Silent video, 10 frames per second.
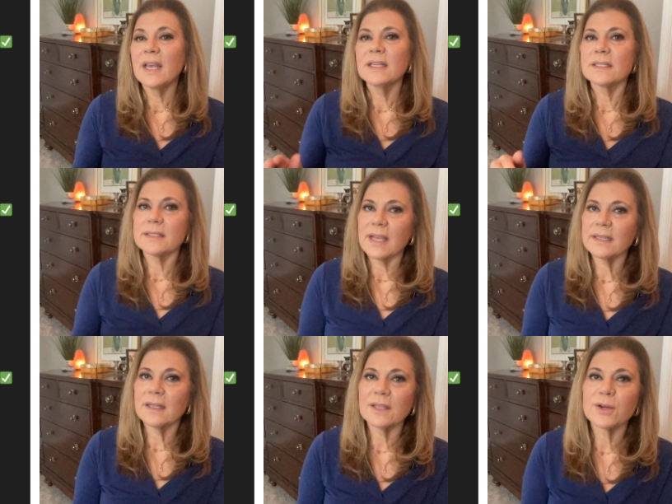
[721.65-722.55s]
Set
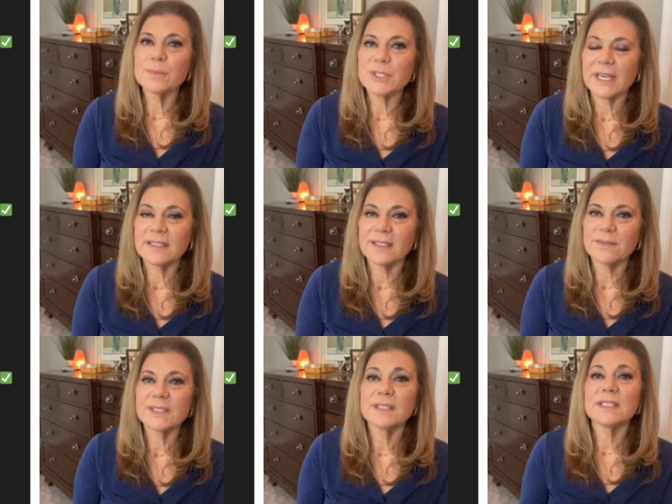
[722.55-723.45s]
clear
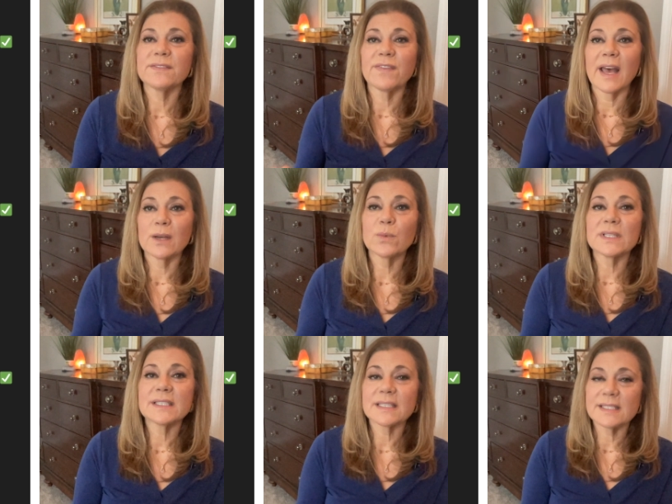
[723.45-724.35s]
objectives. Define what
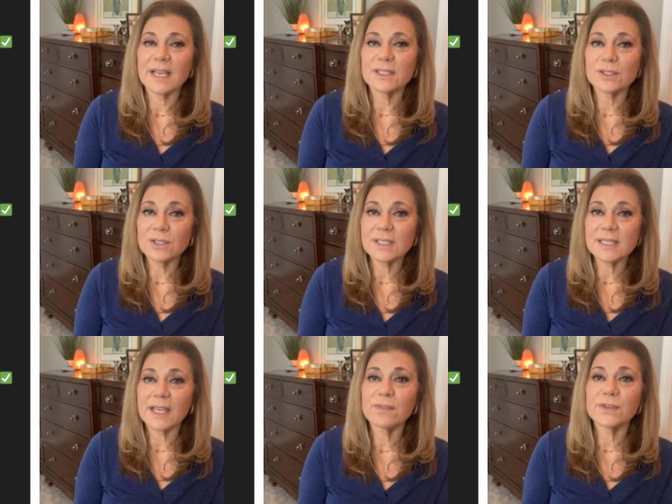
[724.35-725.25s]
success looks
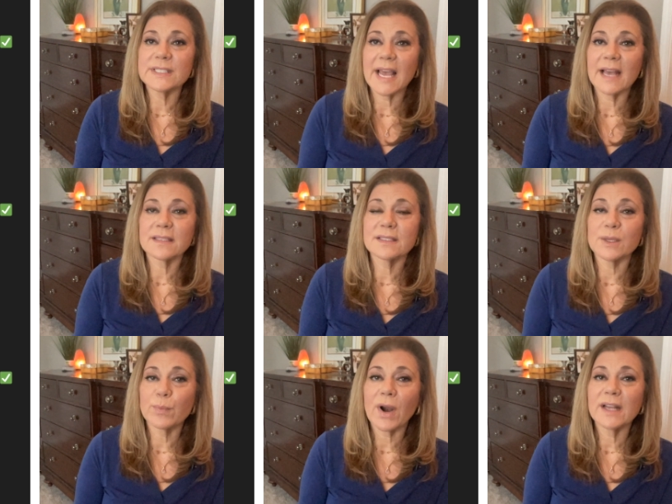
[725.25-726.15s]
like for tasks
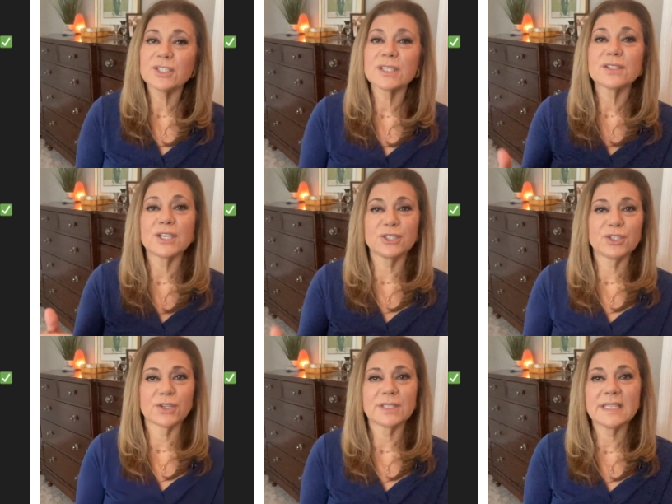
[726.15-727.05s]
and projects.
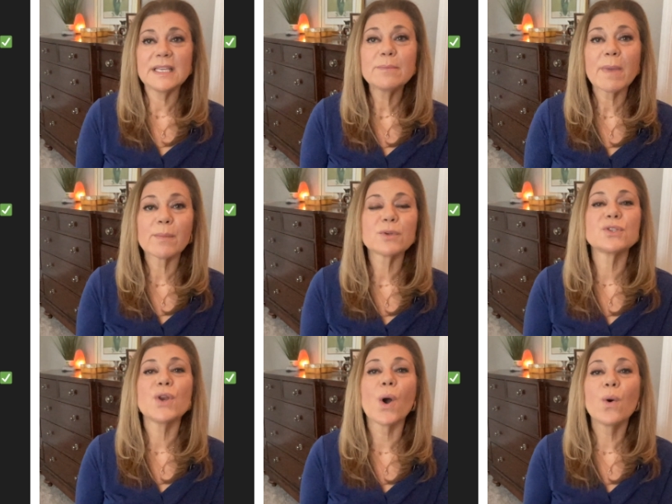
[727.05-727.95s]
Ensure team members
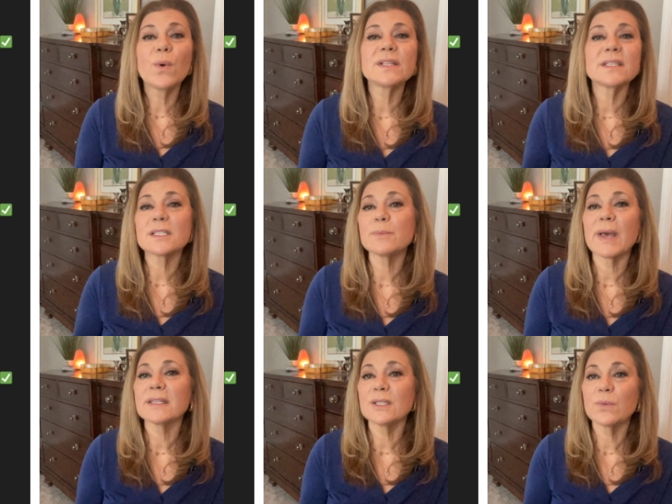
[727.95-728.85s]
know what's
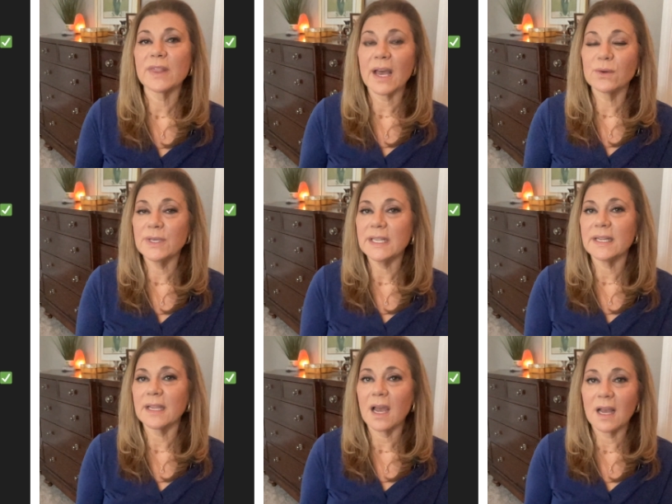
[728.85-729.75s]
expected without
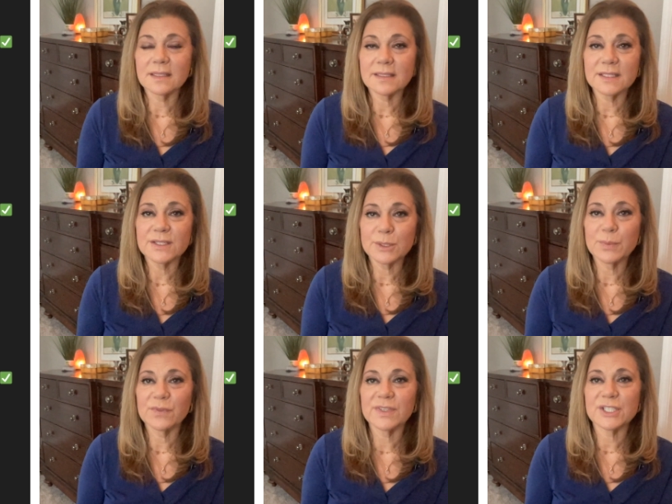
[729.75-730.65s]
needing constant
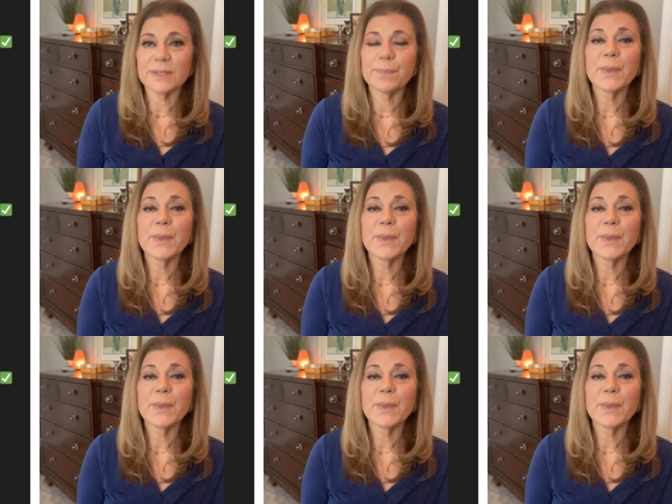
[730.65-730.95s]
supervision.